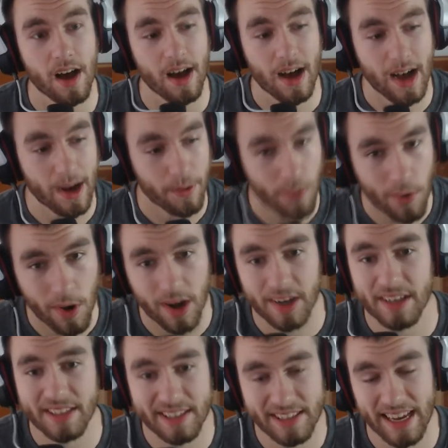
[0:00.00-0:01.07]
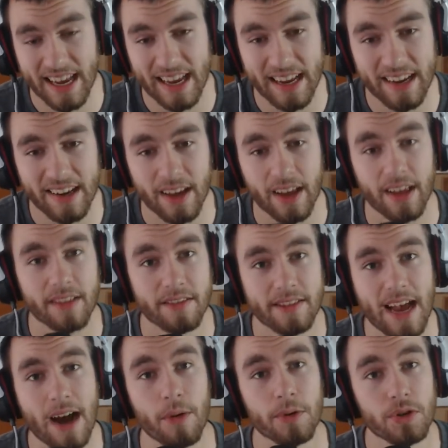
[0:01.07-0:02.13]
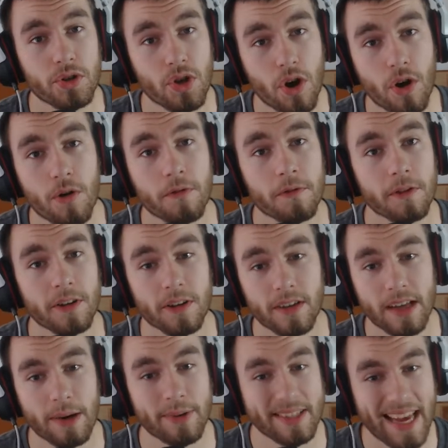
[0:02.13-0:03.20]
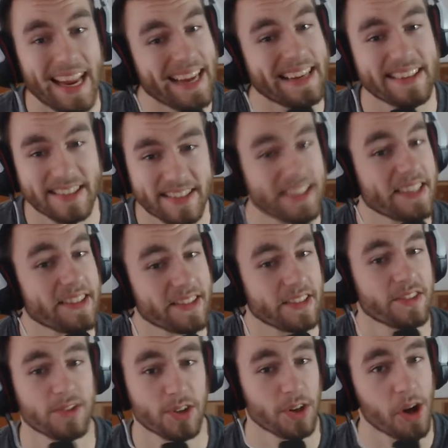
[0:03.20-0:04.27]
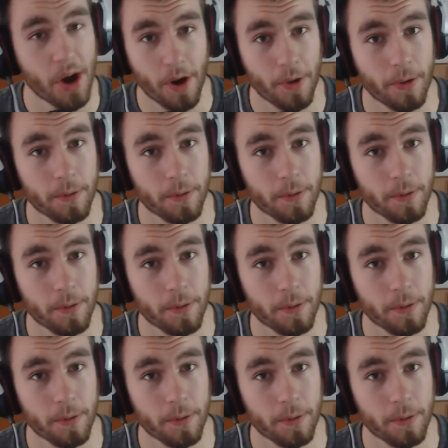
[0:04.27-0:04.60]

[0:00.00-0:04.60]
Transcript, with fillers: I want to say that was over, that was eight seasons ago.